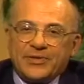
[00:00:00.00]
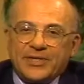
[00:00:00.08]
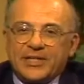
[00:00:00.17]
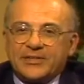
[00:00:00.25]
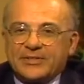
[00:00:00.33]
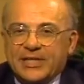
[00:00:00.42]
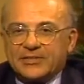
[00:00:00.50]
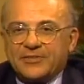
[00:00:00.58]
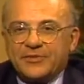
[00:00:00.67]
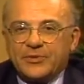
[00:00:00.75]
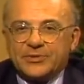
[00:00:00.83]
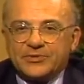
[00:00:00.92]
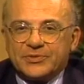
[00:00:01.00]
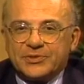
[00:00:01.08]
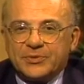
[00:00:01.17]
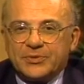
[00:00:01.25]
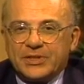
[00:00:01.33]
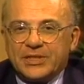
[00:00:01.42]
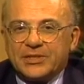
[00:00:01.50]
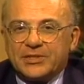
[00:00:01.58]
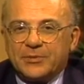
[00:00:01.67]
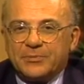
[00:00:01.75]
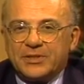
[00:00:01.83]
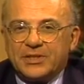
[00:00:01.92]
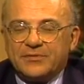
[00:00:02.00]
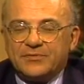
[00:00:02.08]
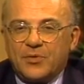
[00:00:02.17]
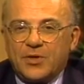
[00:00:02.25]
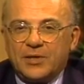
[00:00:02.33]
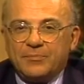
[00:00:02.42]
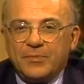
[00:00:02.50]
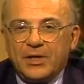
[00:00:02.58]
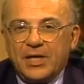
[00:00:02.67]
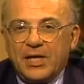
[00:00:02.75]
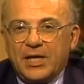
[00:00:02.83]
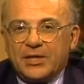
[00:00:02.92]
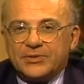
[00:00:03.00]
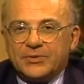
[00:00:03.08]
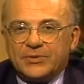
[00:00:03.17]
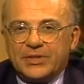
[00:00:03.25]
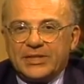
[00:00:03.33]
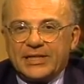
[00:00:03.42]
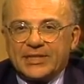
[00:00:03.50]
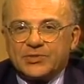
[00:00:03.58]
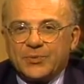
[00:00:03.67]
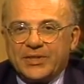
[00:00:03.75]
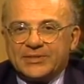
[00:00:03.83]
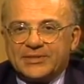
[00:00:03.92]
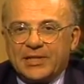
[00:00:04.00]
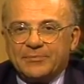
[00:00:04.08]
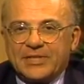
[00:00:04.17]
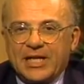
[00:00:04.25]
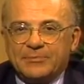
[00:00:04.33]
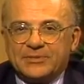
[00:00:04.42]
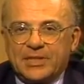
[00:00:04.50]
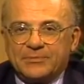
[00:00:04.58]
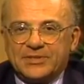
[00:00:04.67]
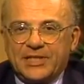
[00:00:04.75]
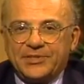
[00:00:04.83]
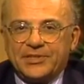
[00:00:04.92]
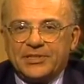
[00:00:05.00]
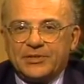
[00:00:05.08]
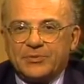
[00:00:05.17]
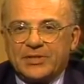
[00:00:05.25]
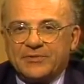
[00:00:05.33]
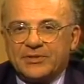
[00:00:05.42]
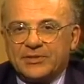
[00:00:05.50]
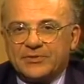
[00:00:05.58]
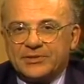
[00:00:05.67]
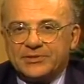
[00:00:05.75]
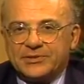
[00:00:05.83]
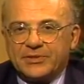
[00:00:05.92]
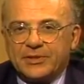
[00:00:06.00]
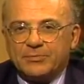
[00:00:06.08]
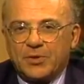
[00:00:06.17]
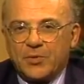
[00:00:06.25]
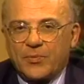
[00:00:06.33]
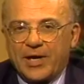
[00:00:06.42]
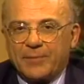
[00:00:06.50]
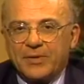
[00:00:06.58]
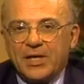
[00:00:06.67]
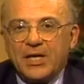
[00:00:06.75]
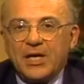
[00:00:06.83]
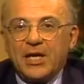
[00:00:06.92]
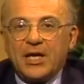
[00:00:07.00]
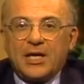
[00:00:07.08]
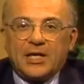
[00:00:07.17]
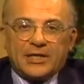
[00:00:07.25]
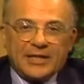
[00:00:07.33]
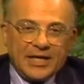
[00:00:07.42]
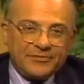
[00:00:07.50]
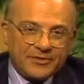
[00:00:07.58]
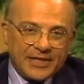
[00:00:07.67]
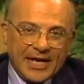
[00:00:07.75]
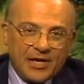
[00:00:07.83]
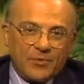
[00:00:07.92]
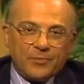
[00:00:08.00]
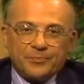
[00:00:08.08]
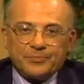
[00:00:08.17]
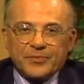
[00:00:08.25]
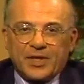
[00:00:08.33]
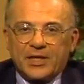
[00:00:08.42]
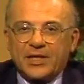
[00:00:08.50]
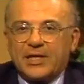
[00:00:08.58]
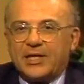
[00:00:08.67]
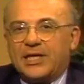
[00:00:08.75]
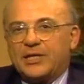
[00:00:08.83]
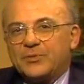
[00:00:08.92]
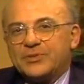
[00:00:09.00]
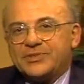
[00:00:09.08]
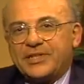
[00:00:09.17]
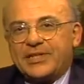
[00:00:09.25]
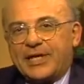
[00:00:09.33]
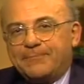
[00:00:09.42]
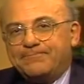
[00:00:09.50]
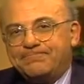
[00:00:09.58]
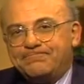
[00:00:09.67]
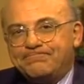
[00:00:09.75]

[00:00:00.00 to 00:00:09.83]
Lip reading: I want to thank the viewers for tuning in to Community Forum. Tune in next week, same time, same station, and we'll have another interesting program. Good night for now, and we'll see you then.